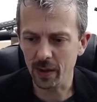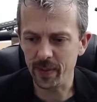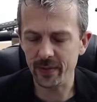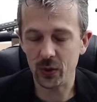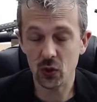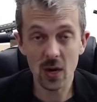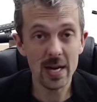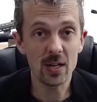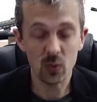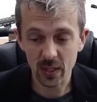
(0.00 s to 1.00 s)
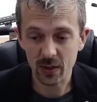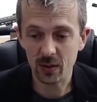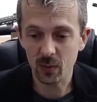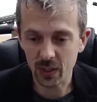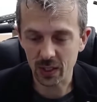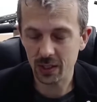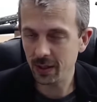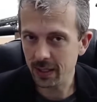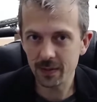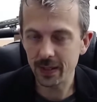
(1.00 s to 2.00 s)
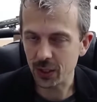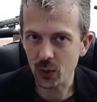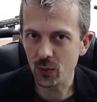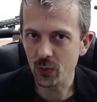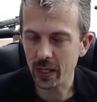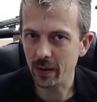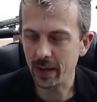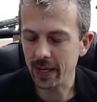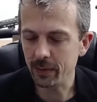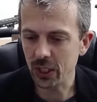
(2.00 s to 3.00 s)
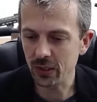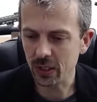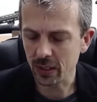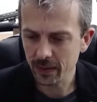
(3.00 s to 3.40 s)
bit of a trend with your science fiction video game shooter,